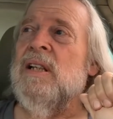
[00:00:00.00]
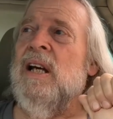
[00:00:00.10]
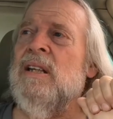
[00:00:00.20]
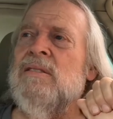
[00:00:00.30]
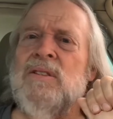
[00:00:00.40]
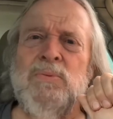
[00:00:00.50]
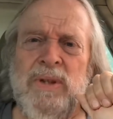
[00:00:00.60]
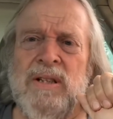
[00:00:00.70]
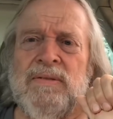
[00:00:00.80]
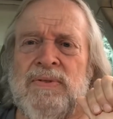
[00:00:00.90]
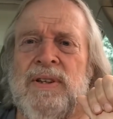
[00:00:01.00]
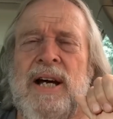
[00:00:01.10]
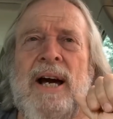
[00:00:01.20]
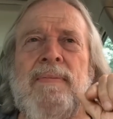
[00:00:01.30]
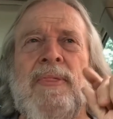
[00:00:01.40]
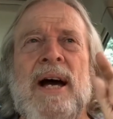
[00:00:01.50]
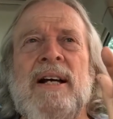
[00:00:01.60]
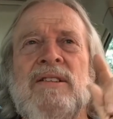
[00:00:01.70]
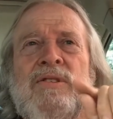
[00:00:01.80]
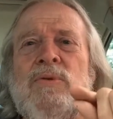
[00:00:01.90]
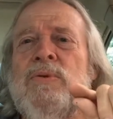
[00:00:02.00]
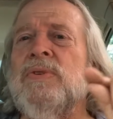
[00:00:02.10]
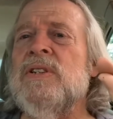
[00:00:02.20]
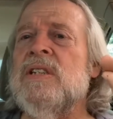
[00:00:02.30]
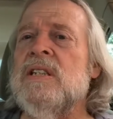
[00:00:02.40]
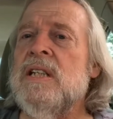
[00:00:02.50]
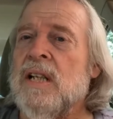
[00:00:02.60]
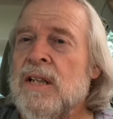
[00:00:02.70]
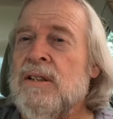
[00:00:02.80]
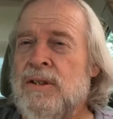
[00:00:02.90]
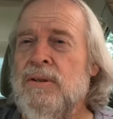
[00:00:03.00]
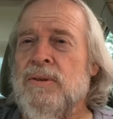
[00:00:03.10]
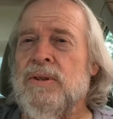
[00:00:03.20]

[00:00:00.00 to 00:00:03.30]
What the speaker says: And there's a reason for that. That is true for the Senate, too.